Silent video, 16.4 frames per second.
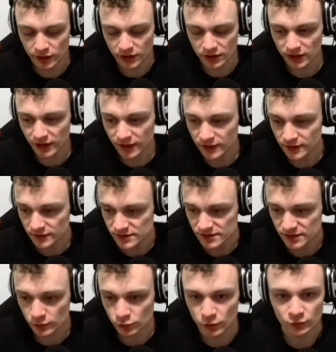like is
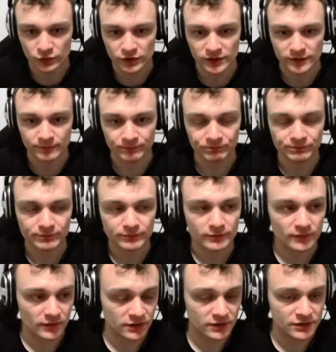that when we
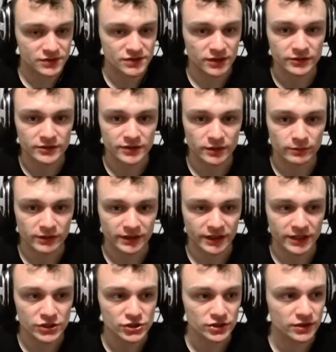start the
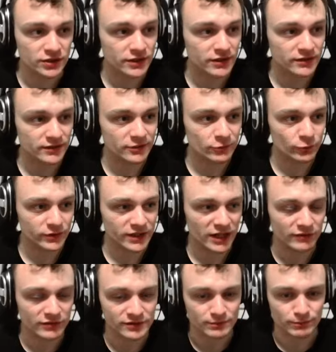application, we
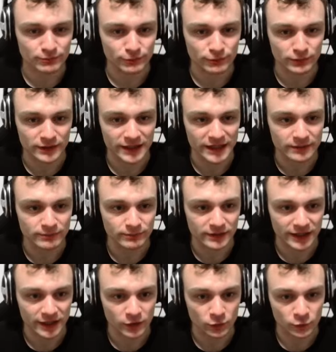have a plain
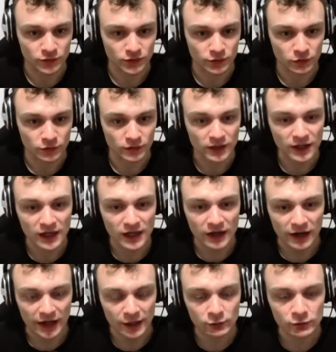black window.
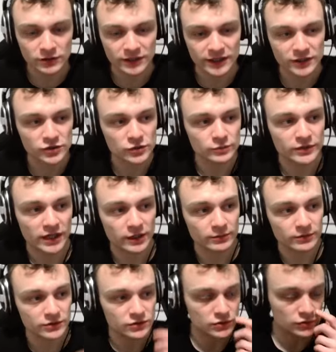I would like to be
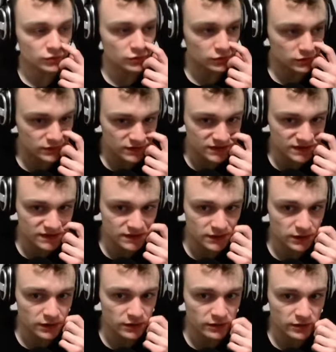able to
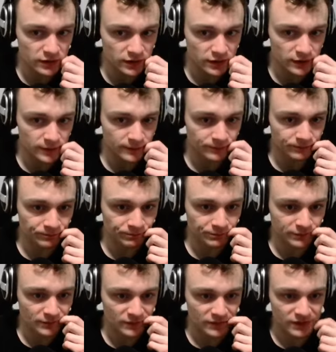see the
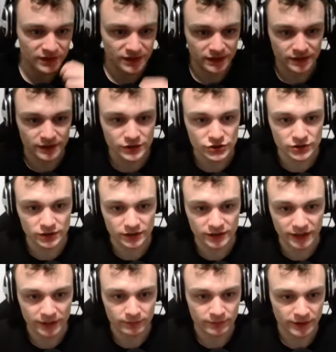initial
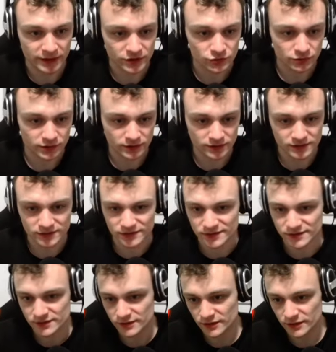game matrix,